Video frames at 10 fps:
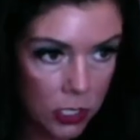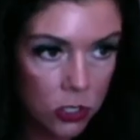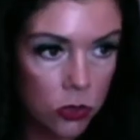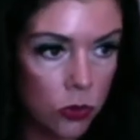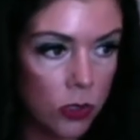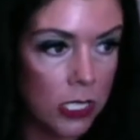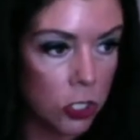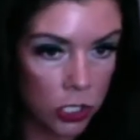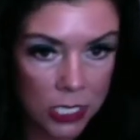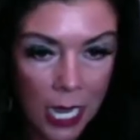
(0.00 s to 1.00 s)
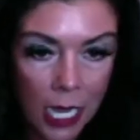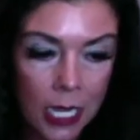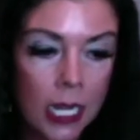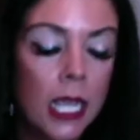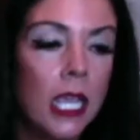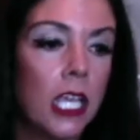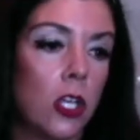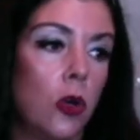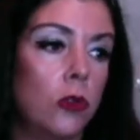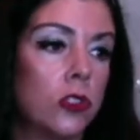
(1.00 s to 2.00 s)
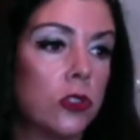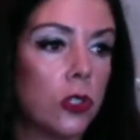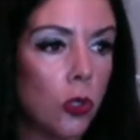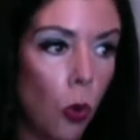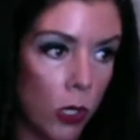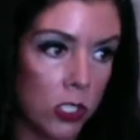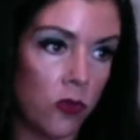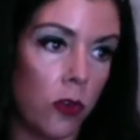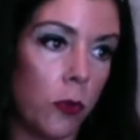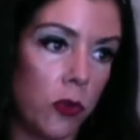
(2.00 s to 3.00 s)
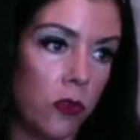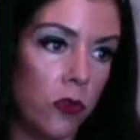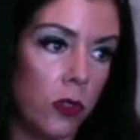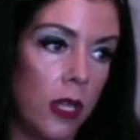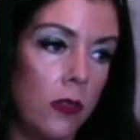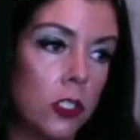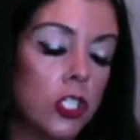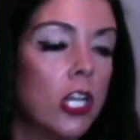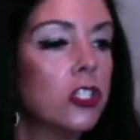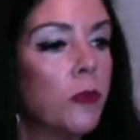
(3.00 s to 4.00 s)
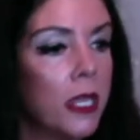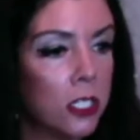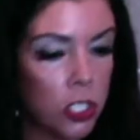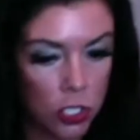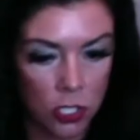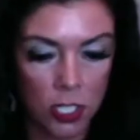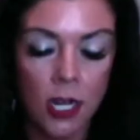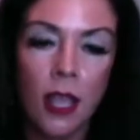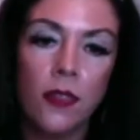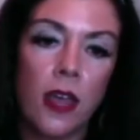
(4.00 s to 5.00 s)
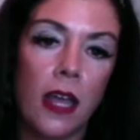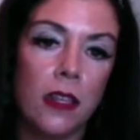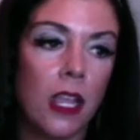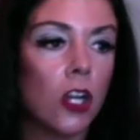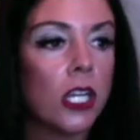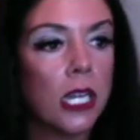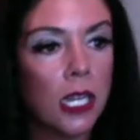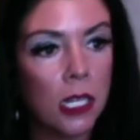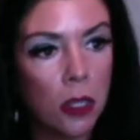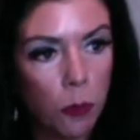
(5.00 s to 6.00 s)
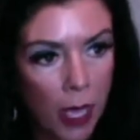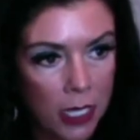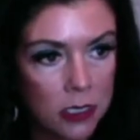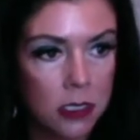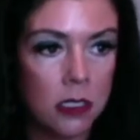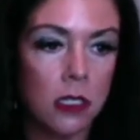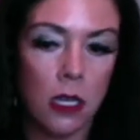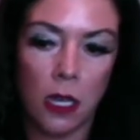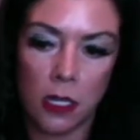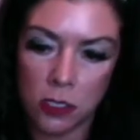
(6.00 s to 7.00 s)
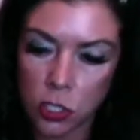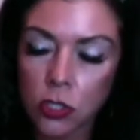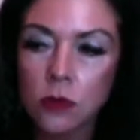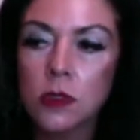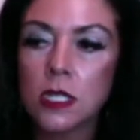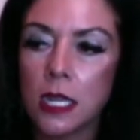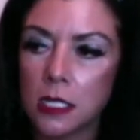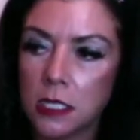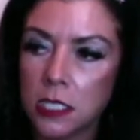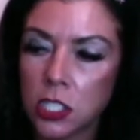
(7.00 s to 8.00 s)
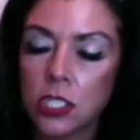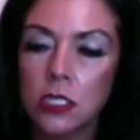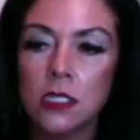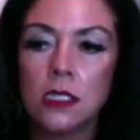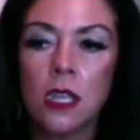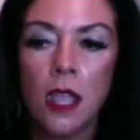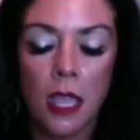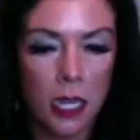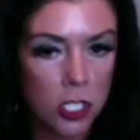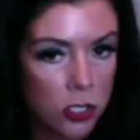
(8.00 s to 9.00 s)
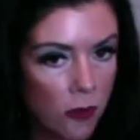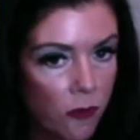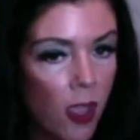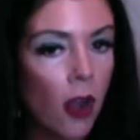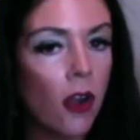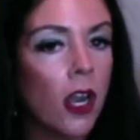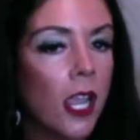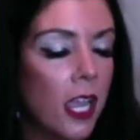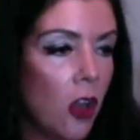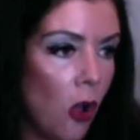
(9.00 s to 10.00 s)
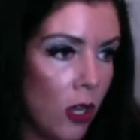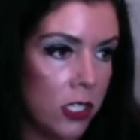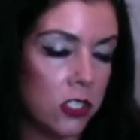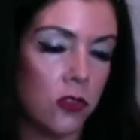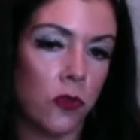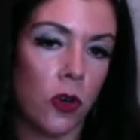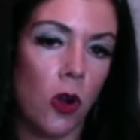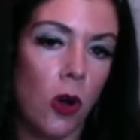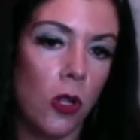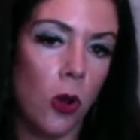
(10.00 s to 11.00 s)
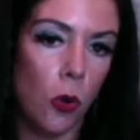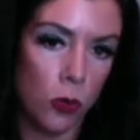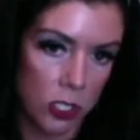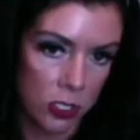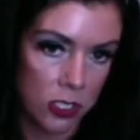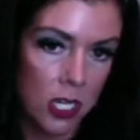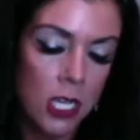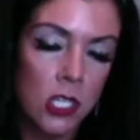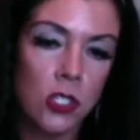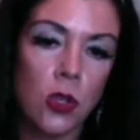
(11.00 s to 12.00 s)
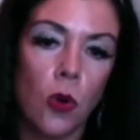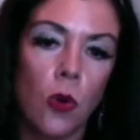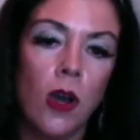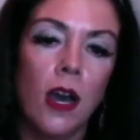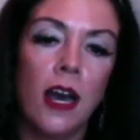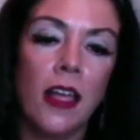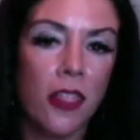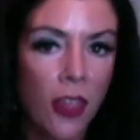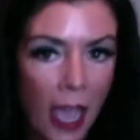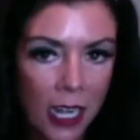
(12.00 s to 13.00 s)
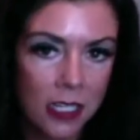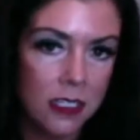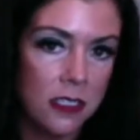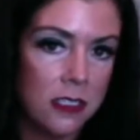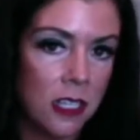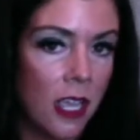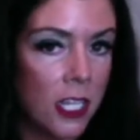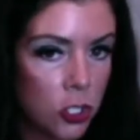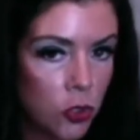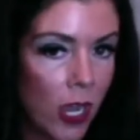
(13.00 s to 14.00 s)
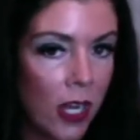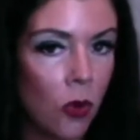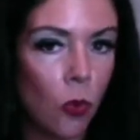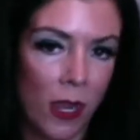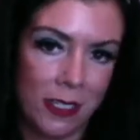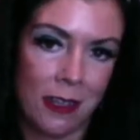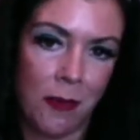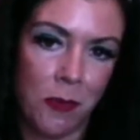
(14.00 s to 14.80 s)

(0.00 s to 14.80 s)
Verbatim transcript: to entertain, it goes to the courts for approval, and the judge makes sure that they are getting the best terms and conditions, and it's fair and honest for all owners. So that is a strata windup.